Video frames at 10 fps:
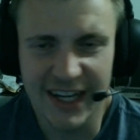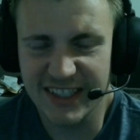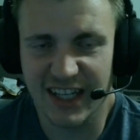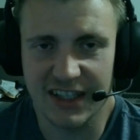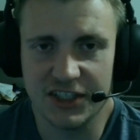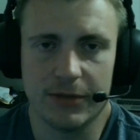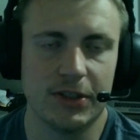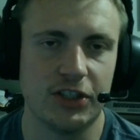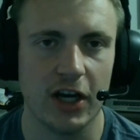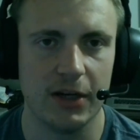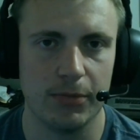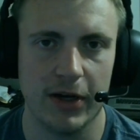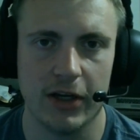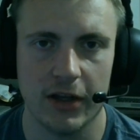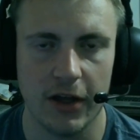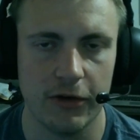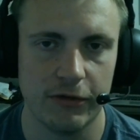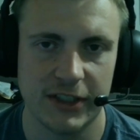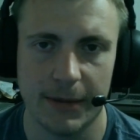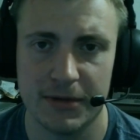He's got a legitimate shot to break 100
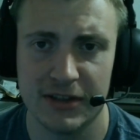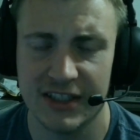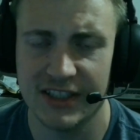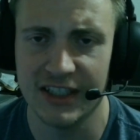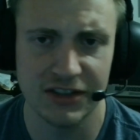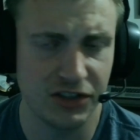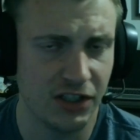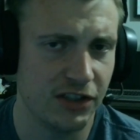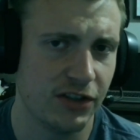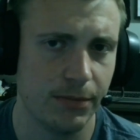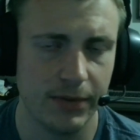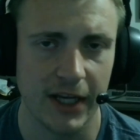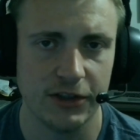receptions this season, should easily